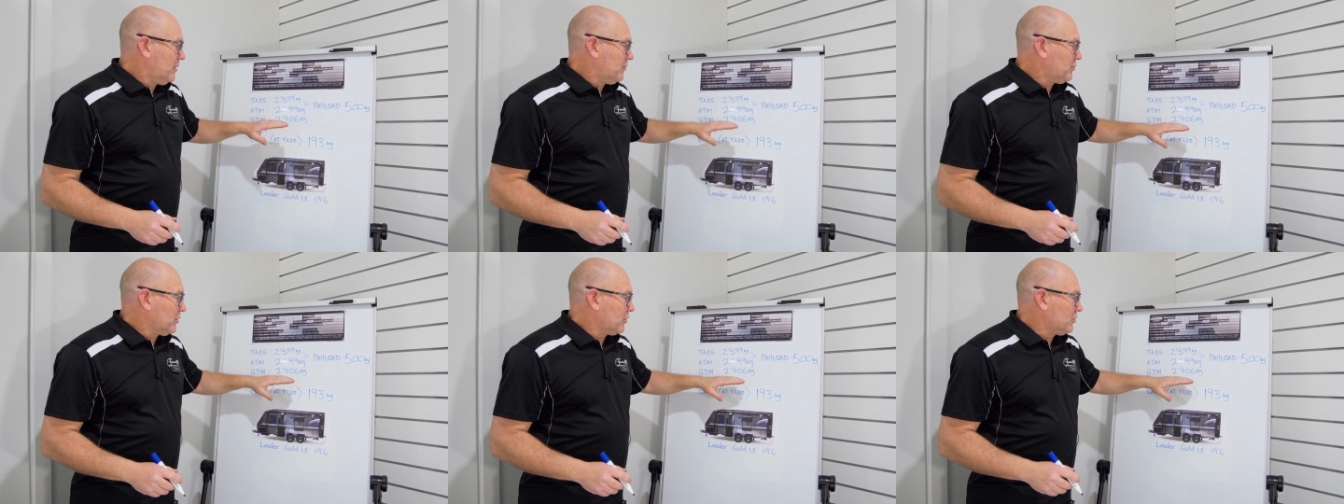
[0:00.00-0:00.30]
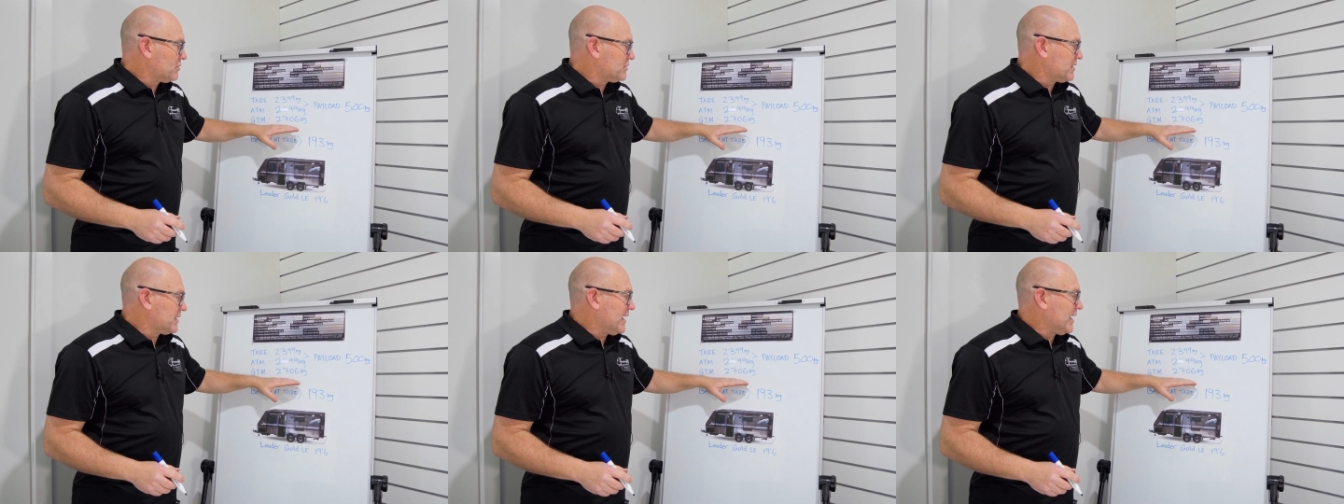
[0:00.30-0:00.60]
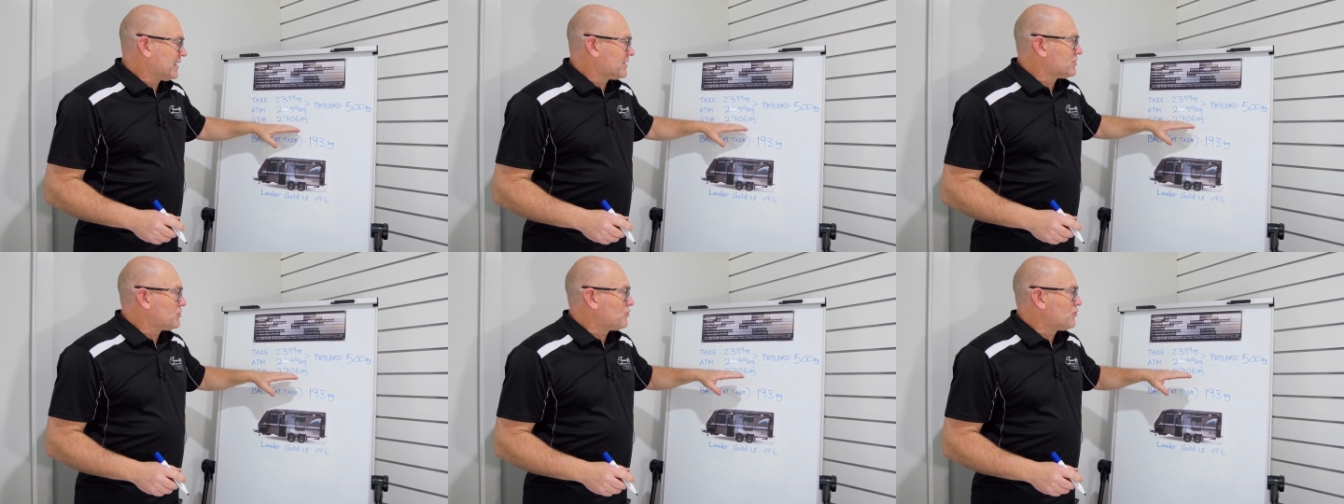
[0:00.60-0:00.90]
because the
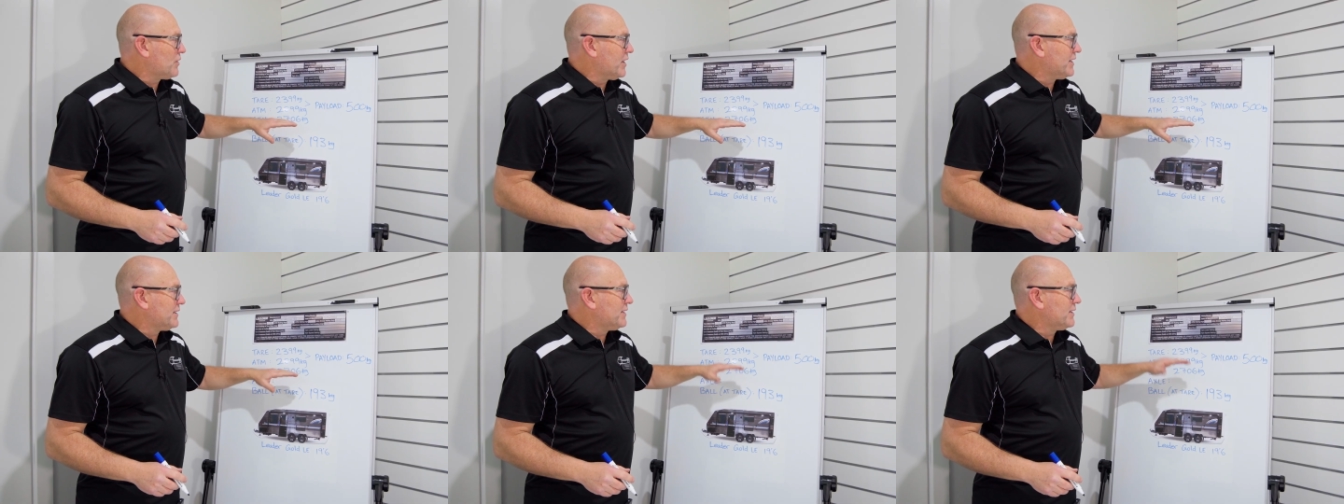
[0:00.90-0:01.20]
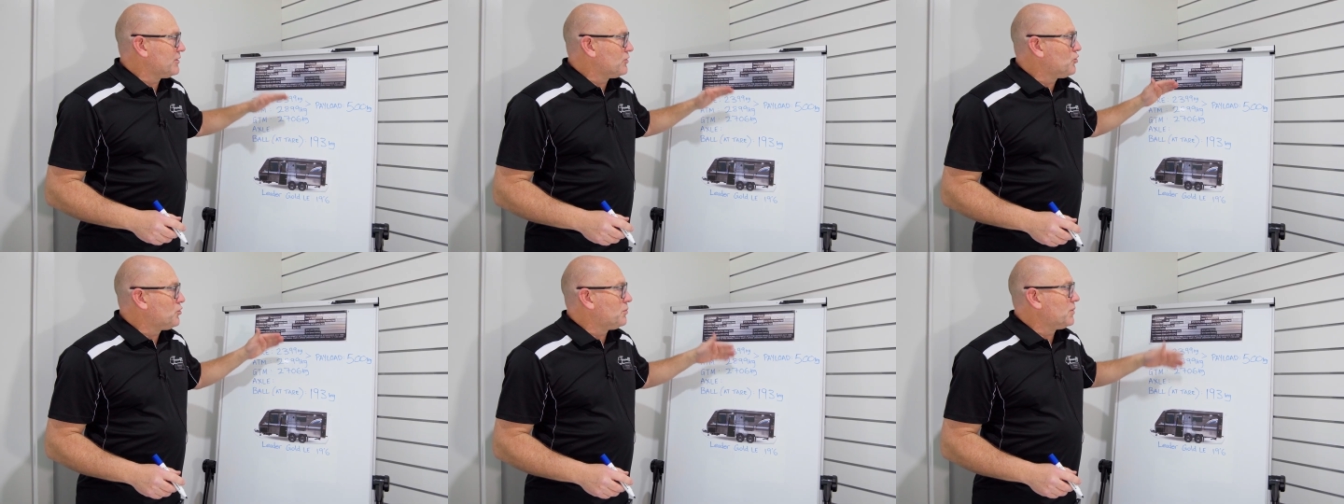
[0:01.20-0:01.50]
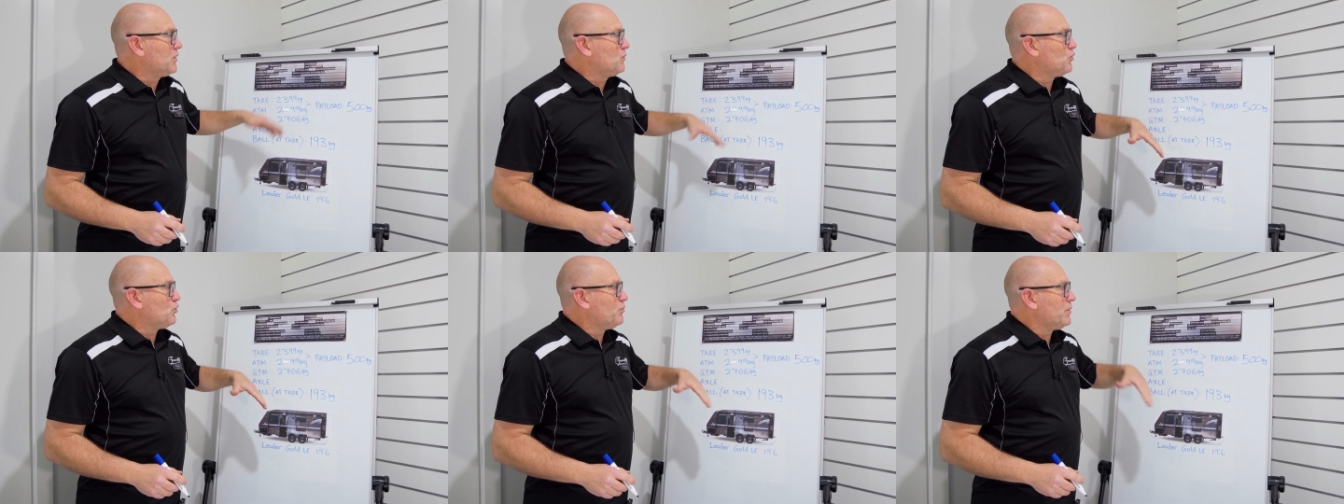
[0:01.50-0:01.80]
axle rating
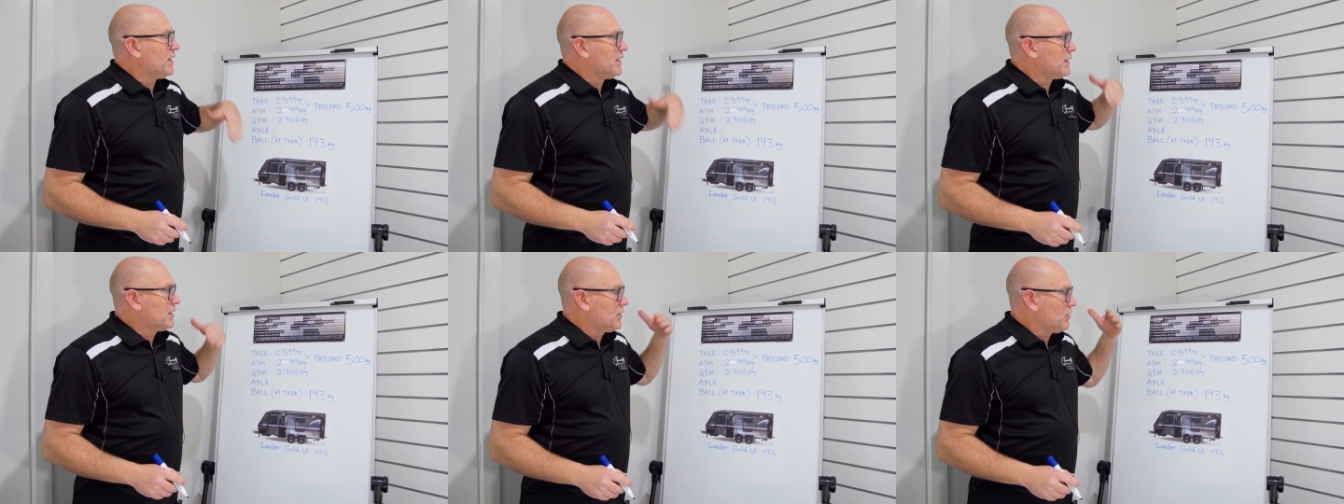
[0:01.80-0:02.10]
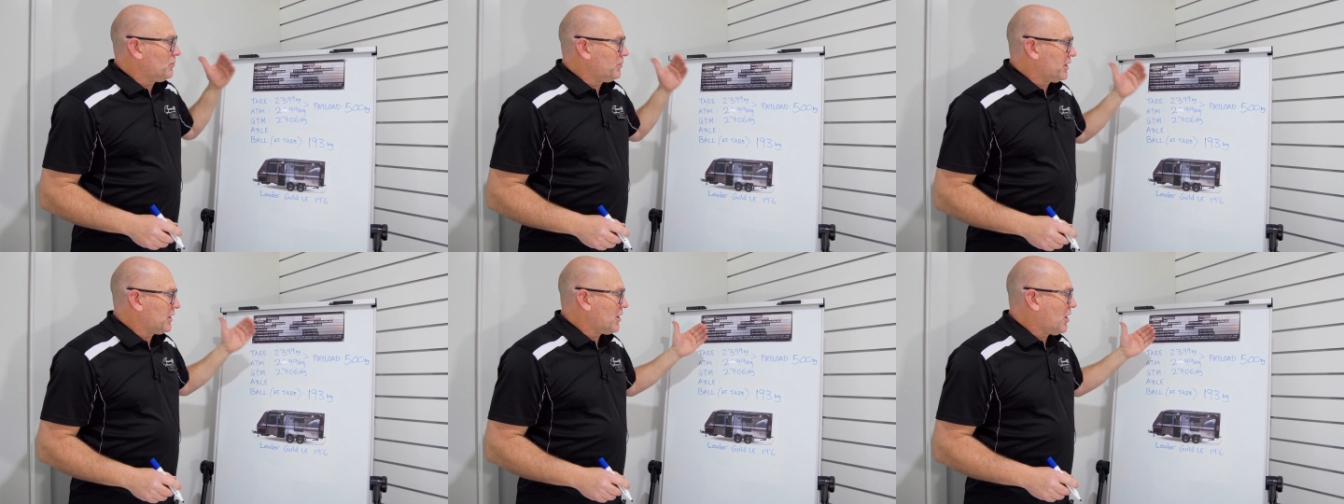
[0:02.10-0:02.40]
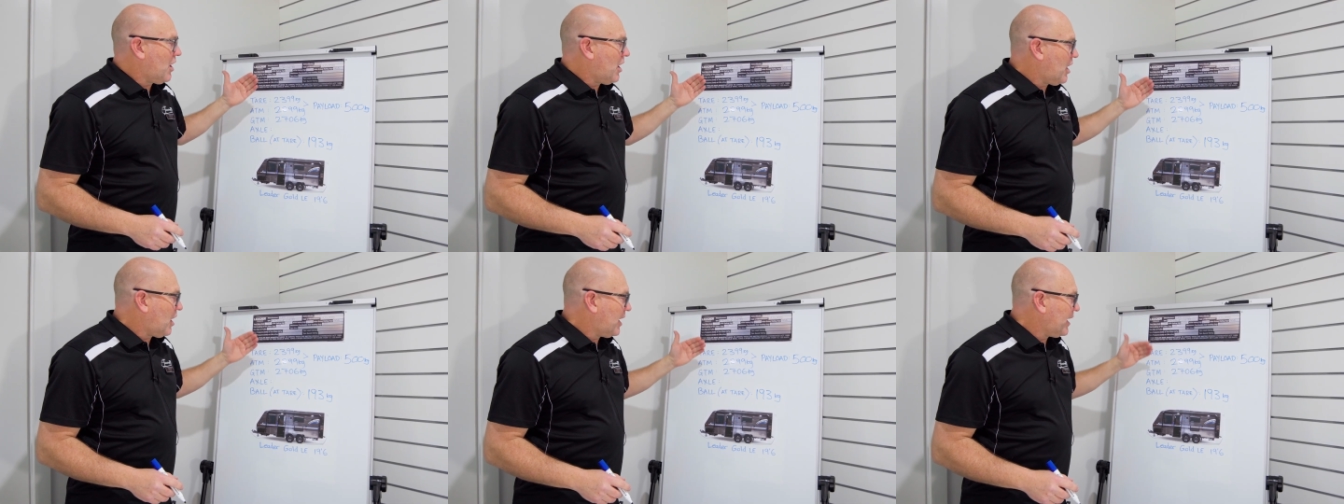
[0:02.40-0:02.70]
normally will be a little bit
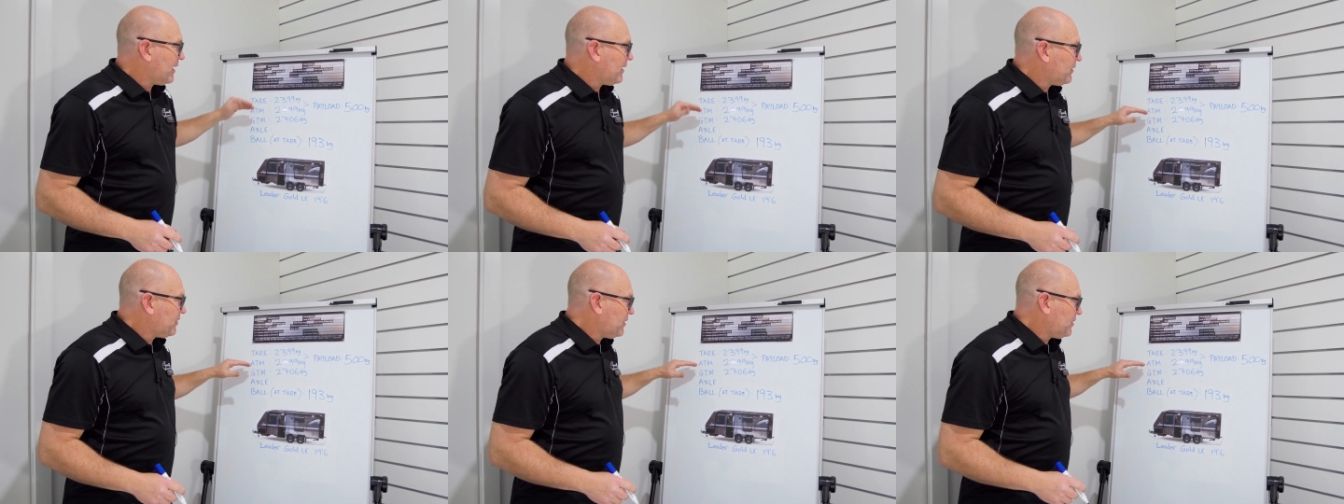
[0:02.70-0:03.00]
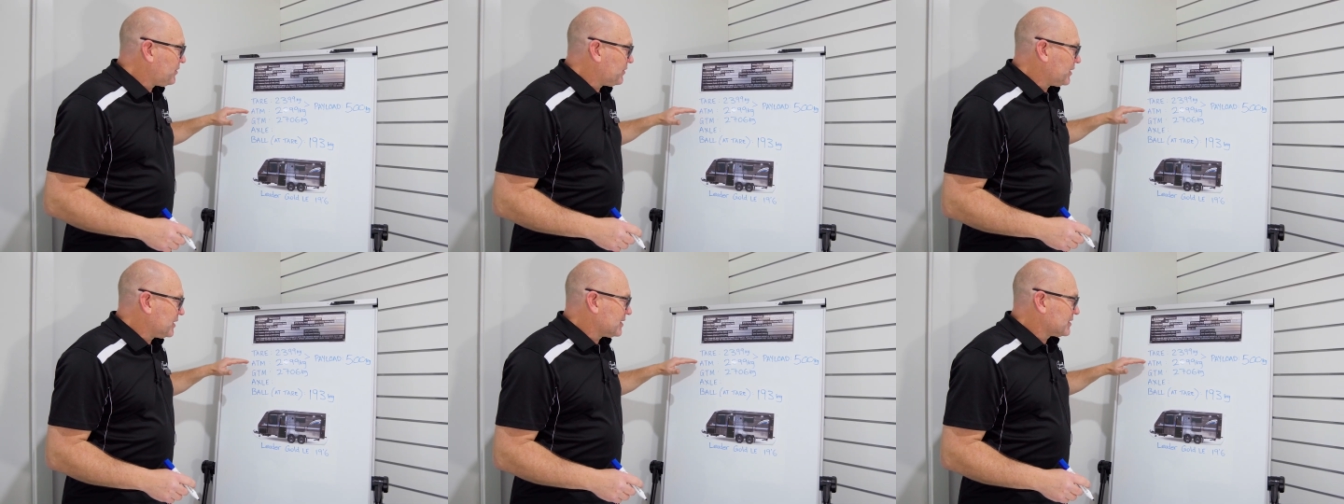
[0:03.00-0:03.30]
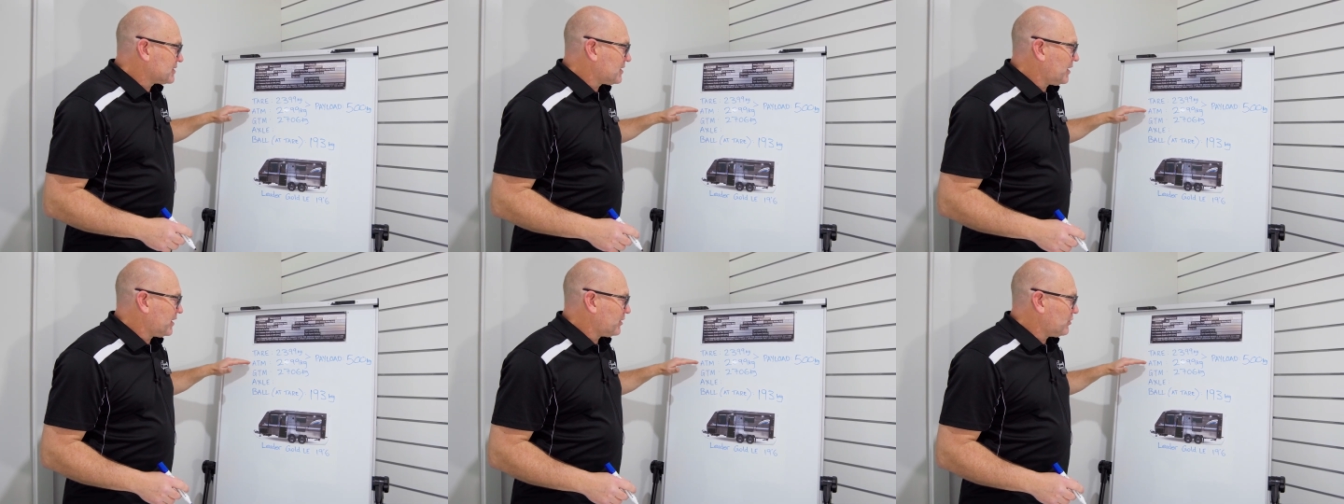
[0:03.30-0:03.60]
higher than
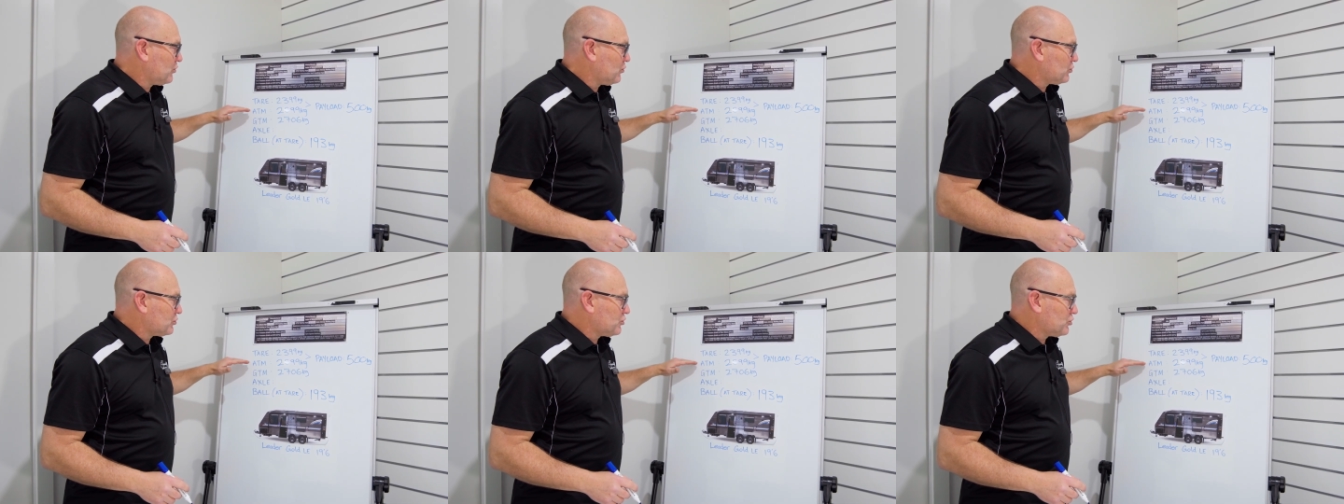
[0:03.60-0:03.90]
things like your